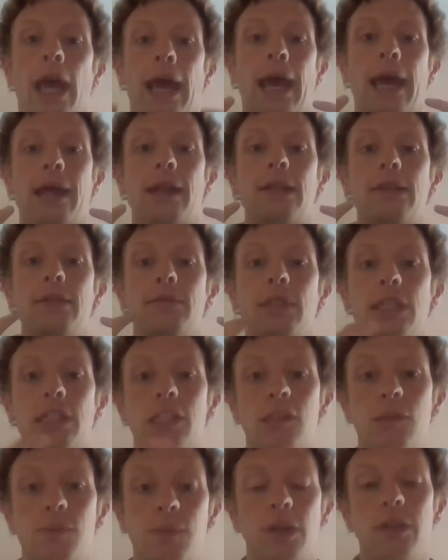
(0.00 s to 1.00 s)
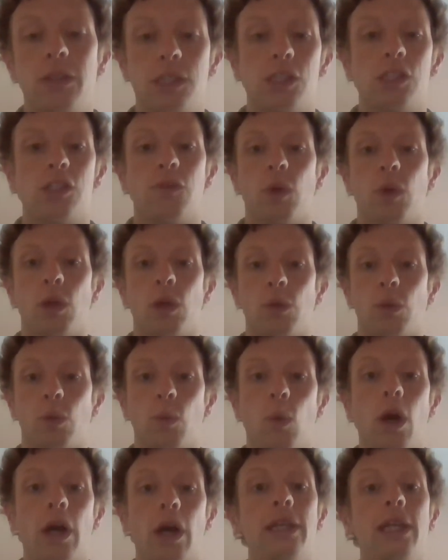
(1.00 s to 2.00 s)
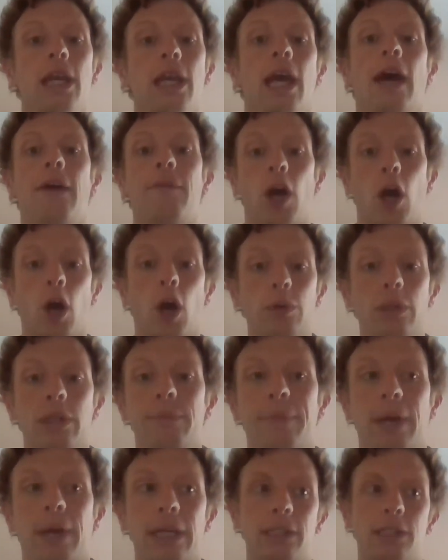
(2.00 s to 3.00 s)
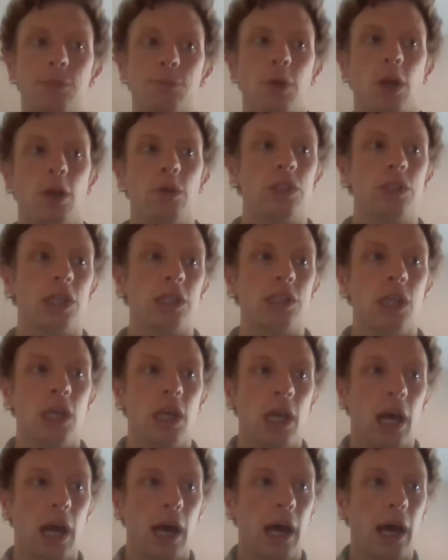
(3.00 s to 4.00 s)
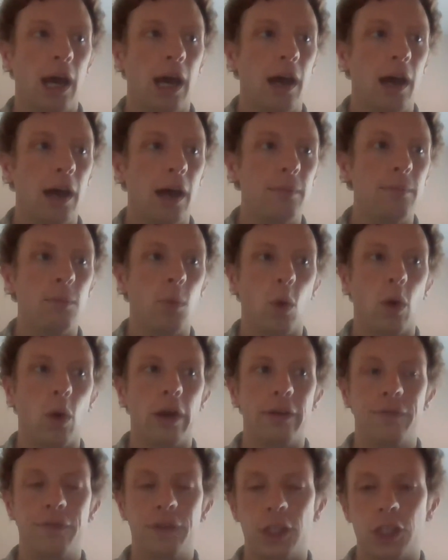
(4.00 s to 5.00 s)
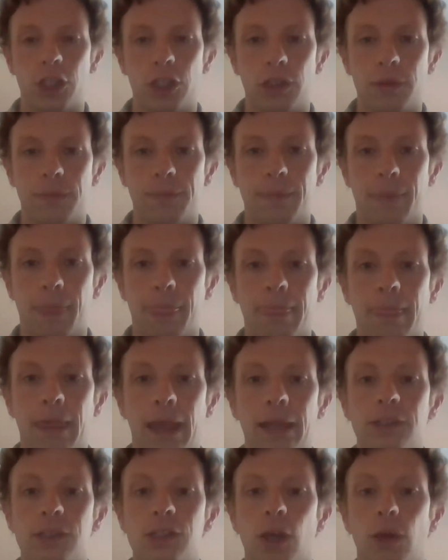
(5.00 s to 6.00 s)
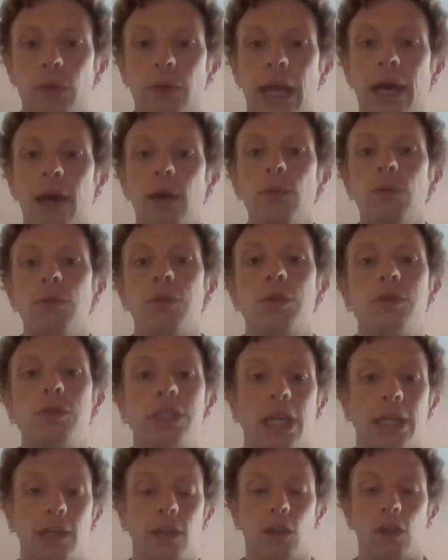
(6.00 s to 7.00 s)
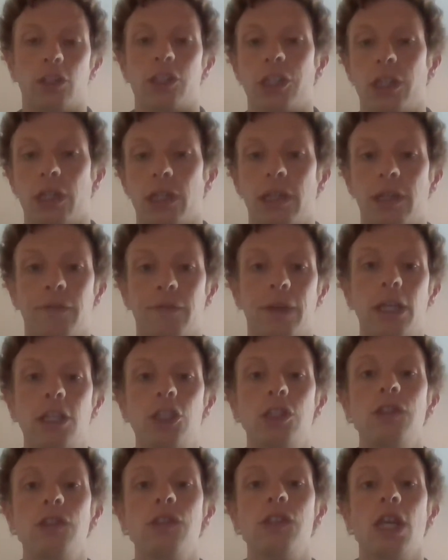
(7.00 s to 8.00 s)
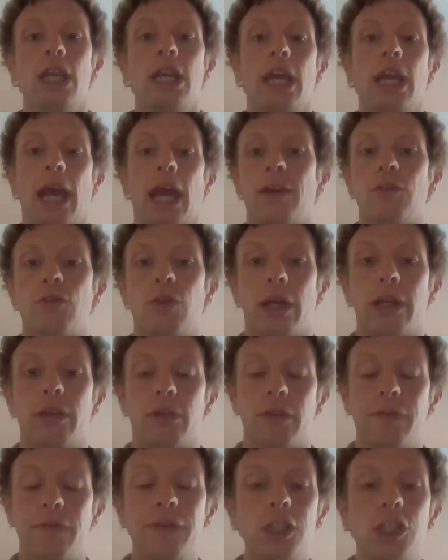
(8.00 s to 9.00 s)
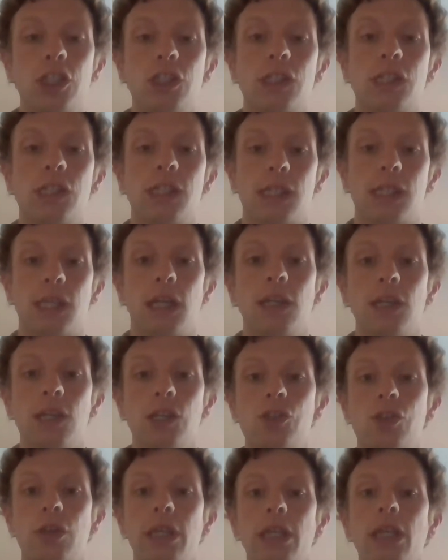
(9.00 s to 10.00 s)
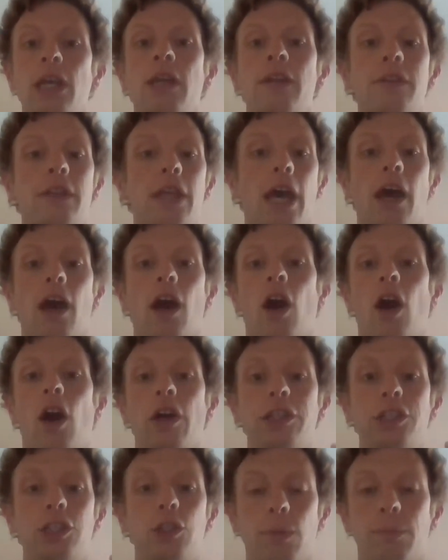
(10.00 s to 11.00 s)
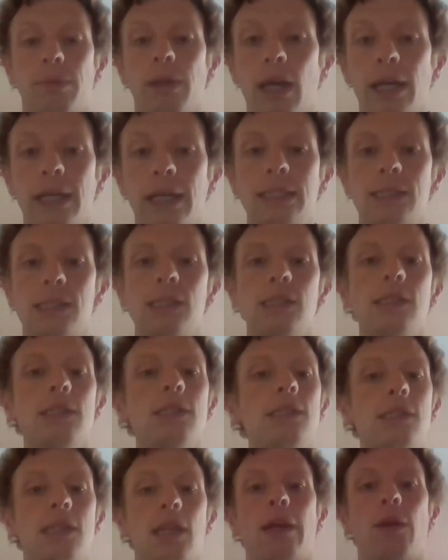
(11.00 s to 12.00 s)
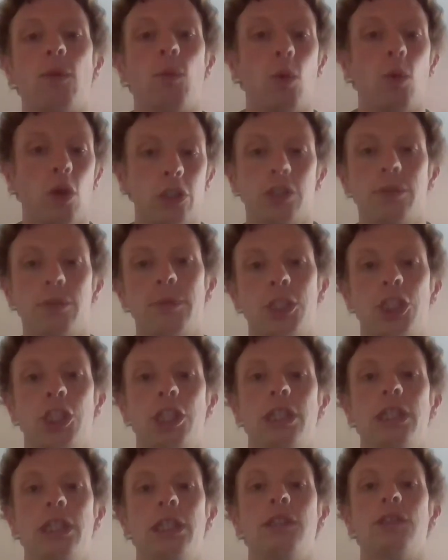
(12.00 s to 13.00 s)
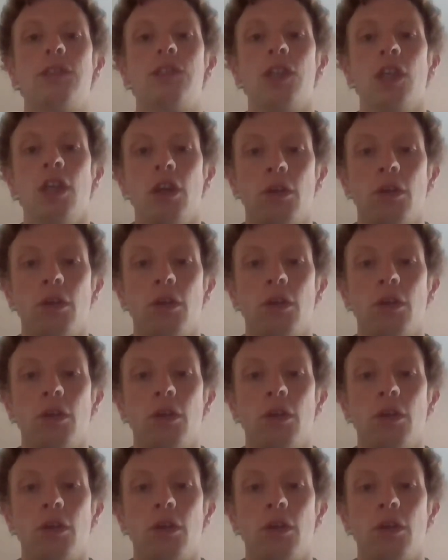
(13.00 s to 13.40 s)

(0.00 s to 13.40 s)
And the experiences of World War I have only made this process more efficient. And so now, through technological innovations and greater efficiencies in industry, there are new appliances like washing machines,